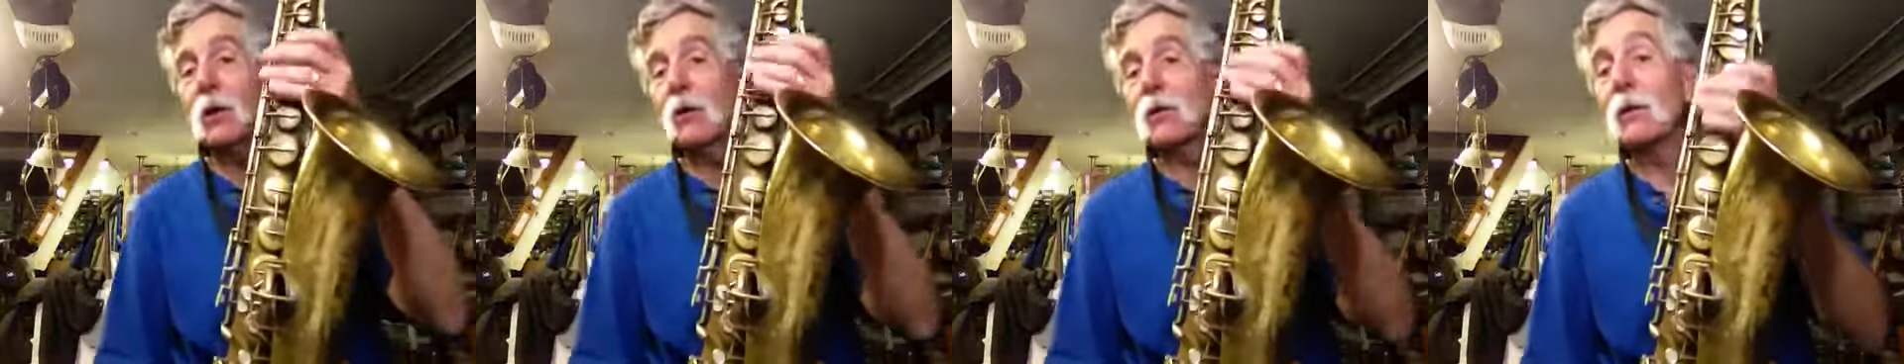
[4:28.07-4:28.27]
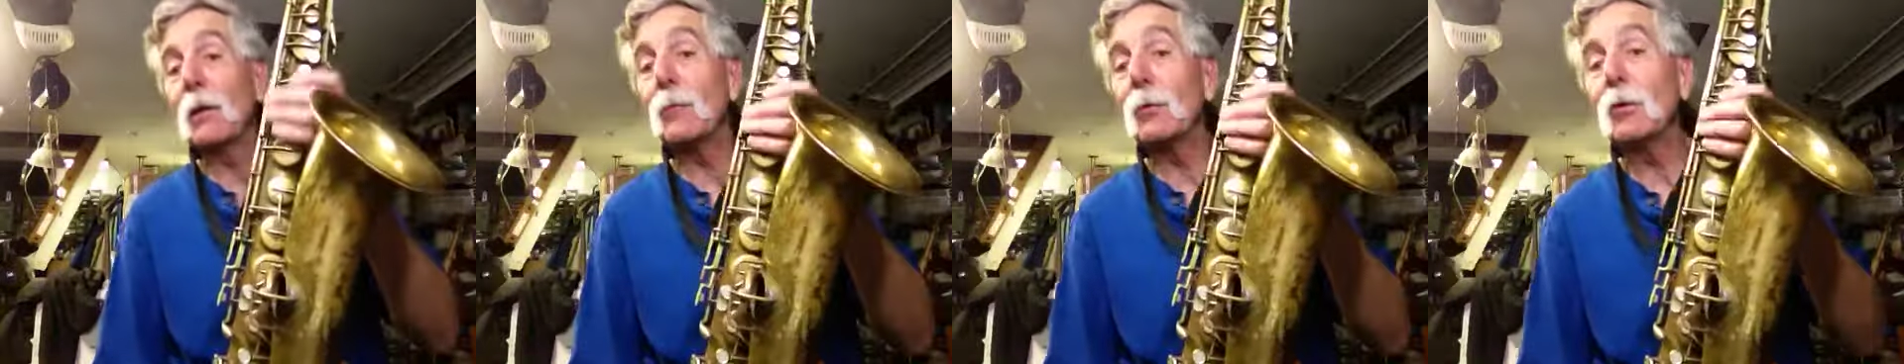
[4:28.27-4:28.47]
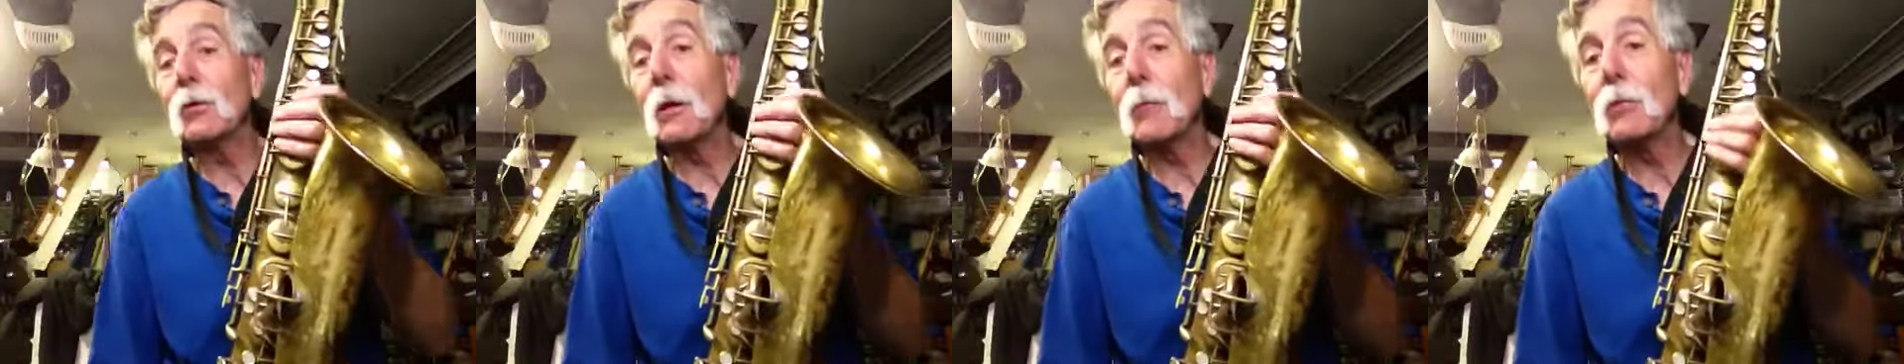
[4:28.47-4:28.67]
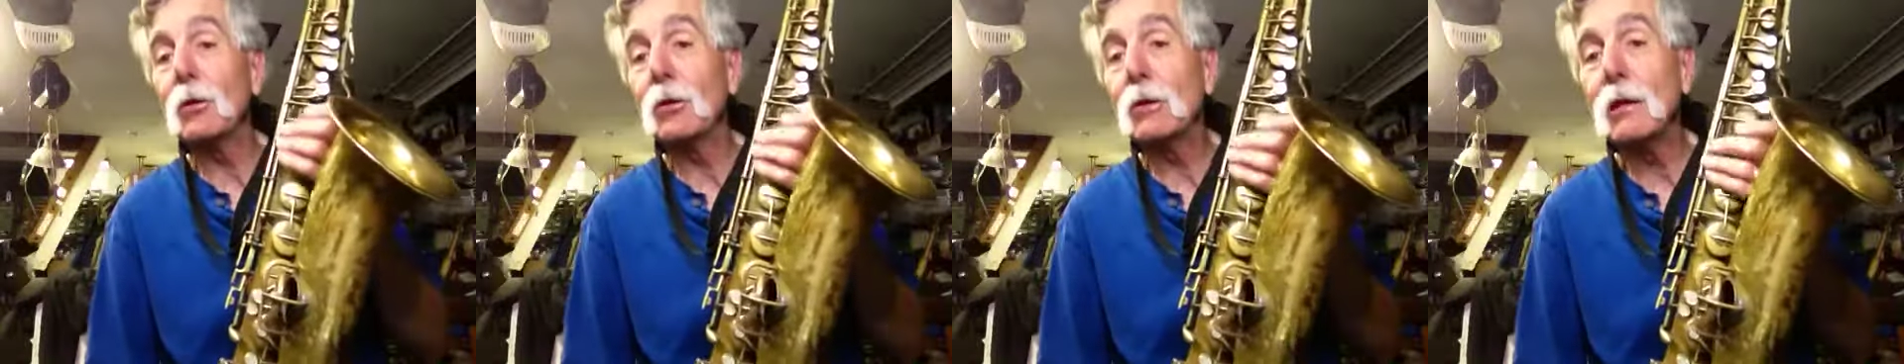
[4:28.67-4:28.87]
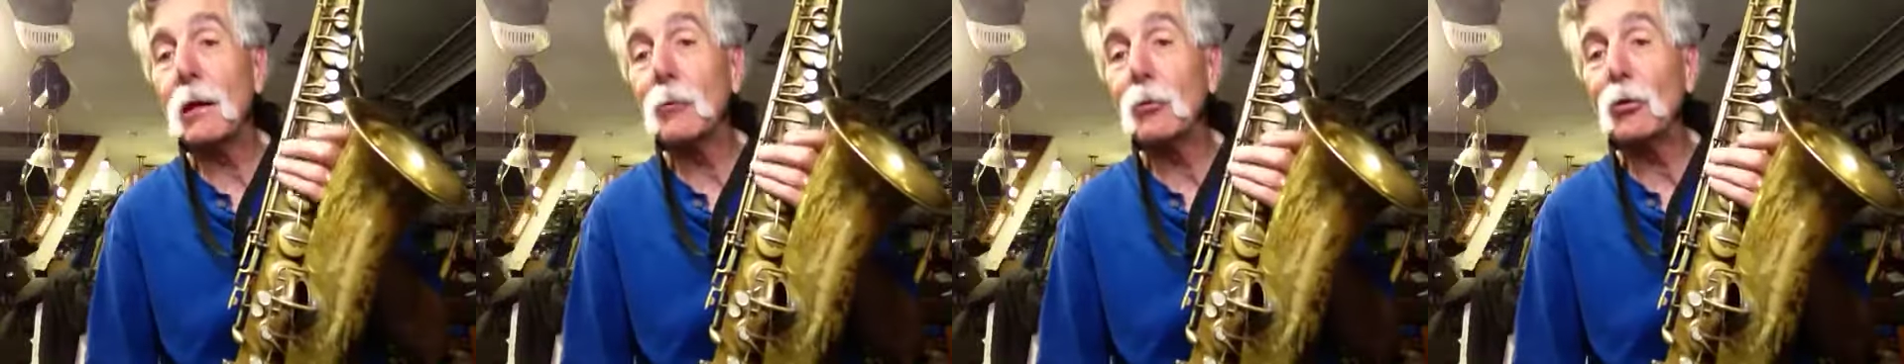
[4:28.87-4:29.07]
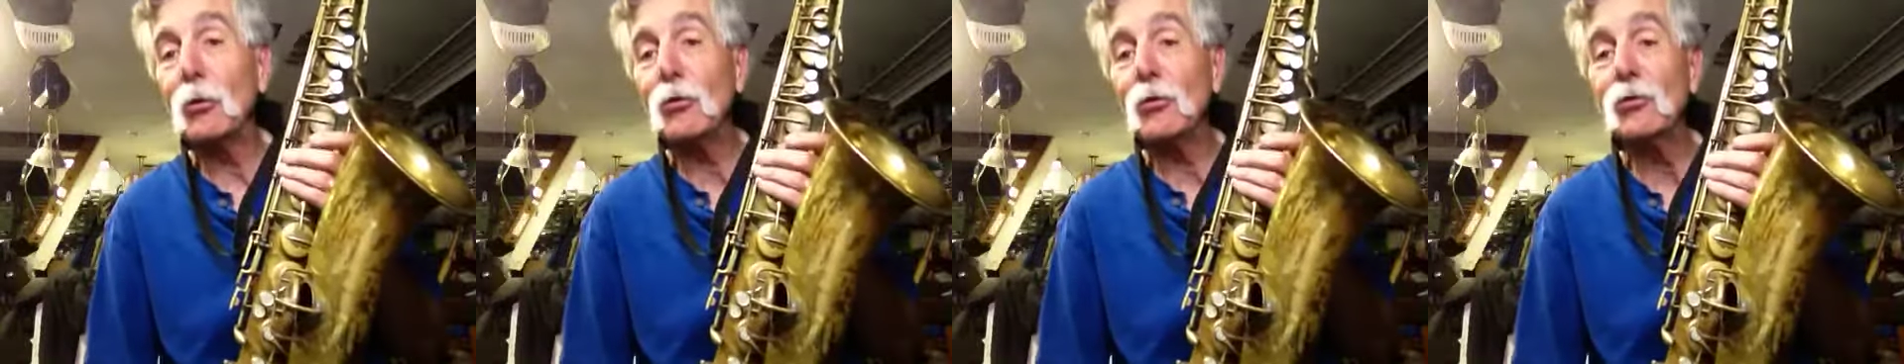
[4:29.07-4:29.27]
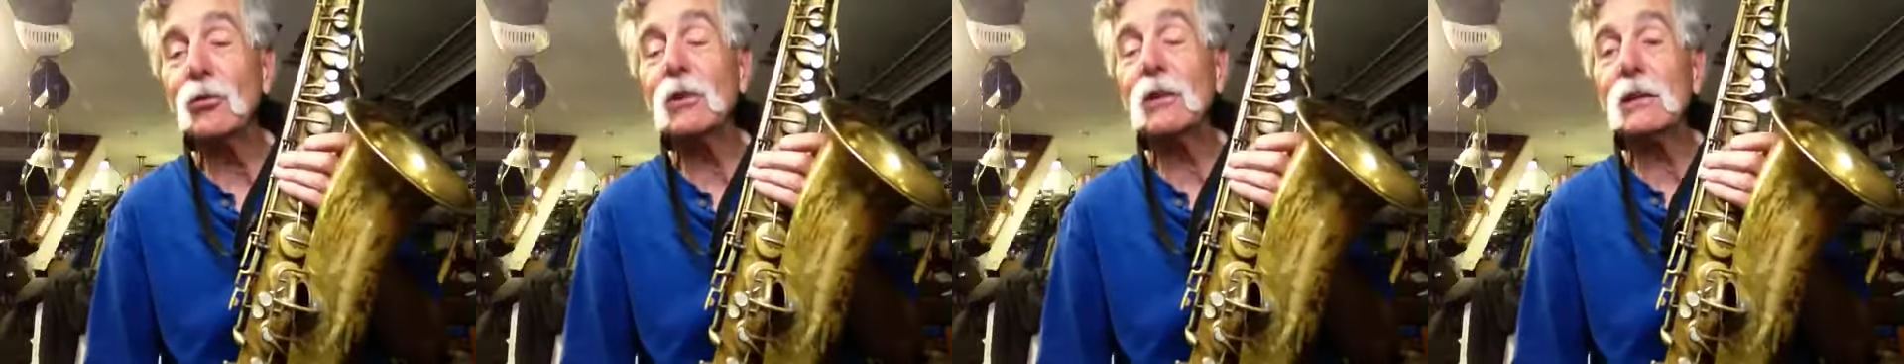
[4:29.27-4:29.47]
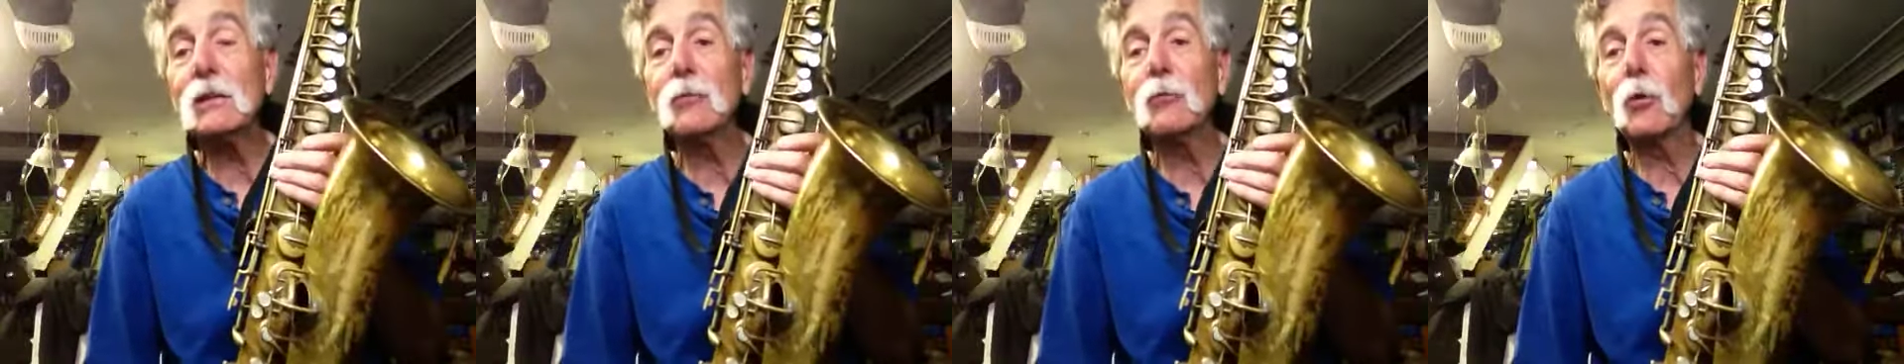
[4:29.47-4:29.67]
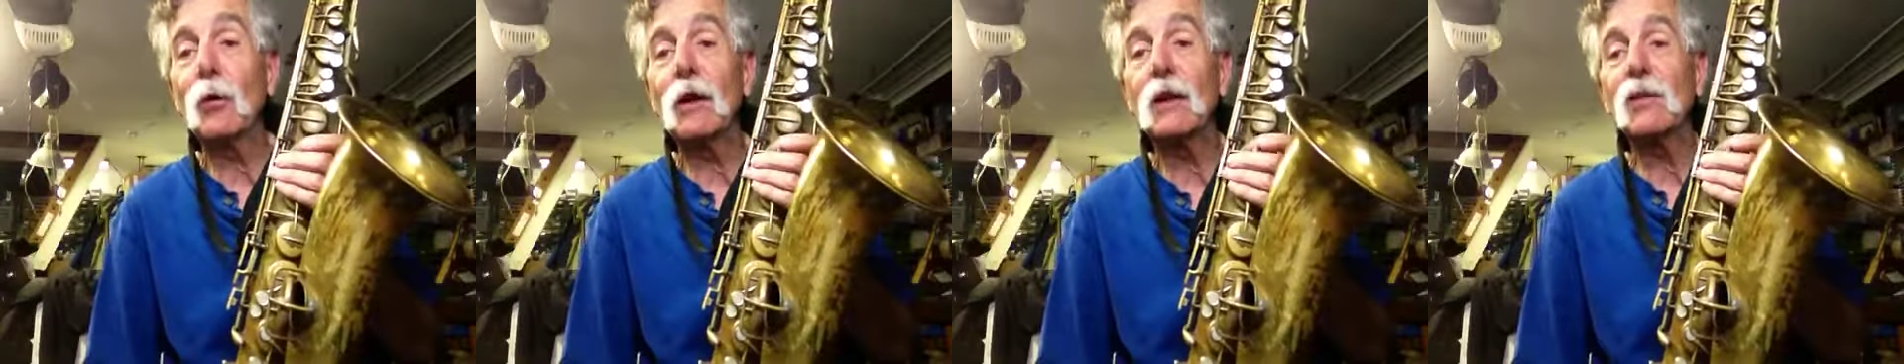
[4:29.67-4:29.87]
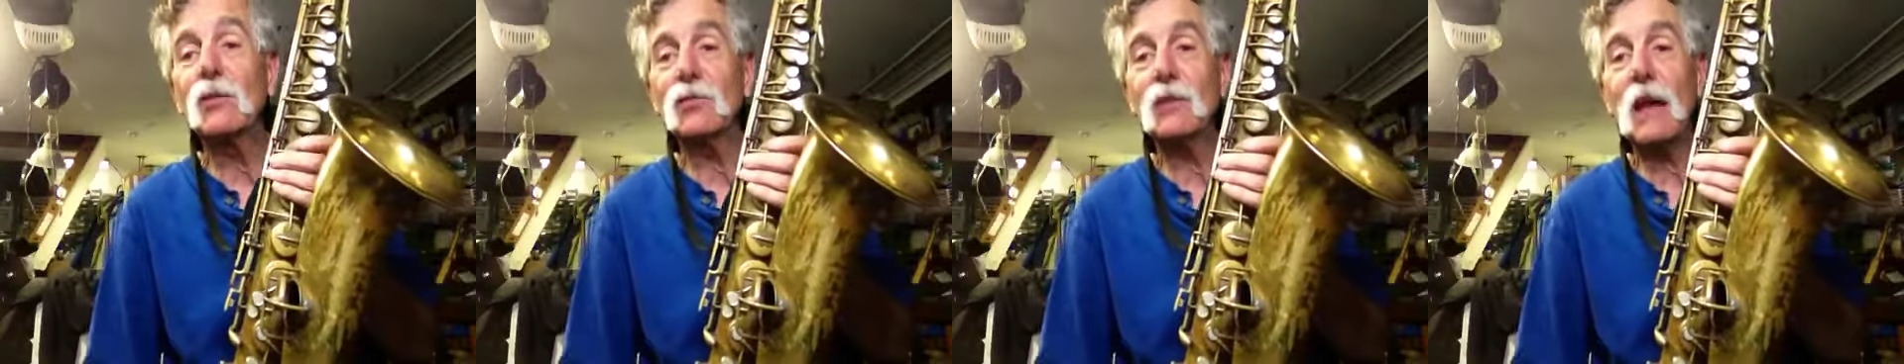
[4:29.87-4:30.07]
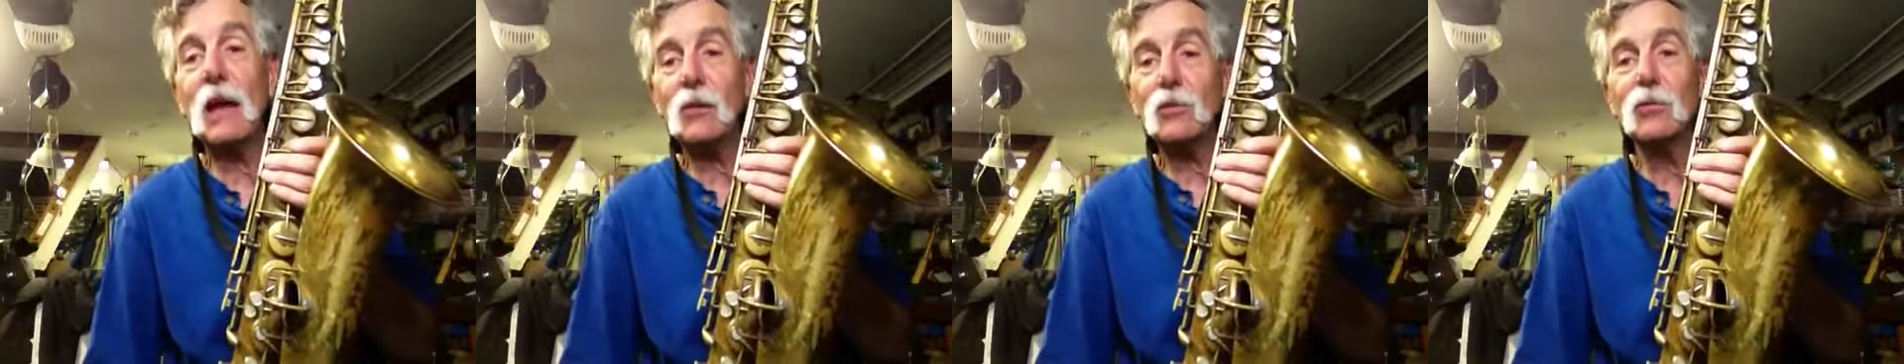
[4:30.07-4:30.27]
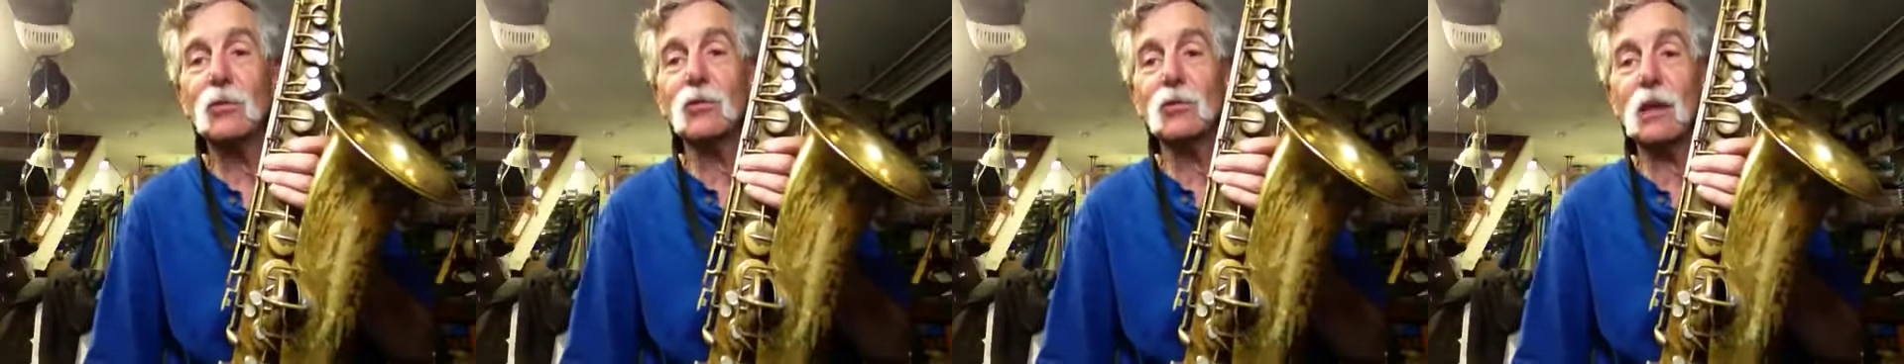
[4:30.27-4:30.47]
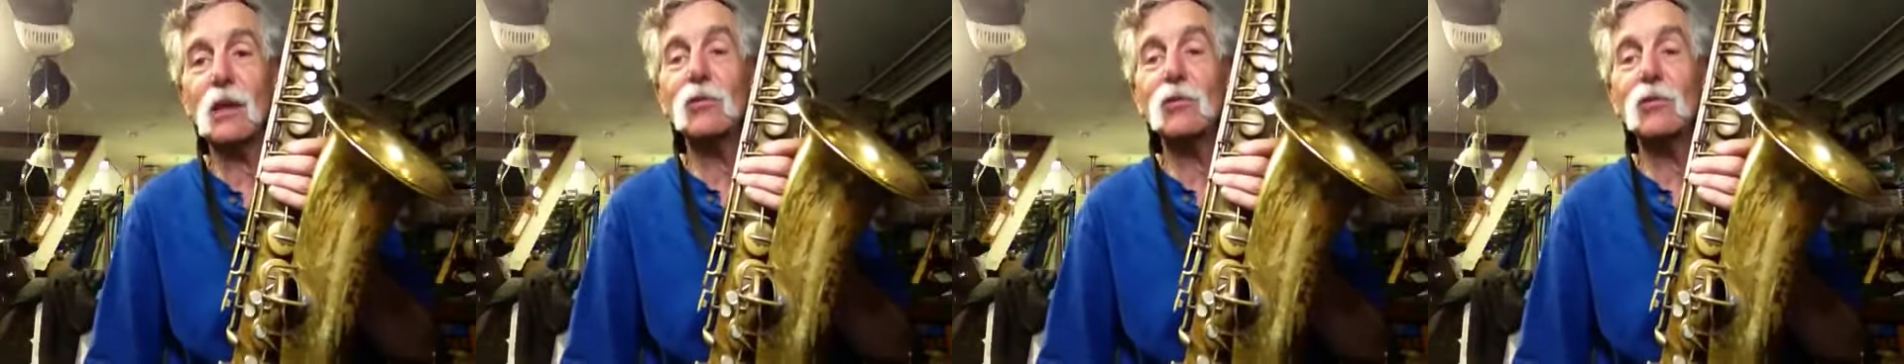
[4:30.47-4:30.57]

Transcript: www.stevegray.saxes,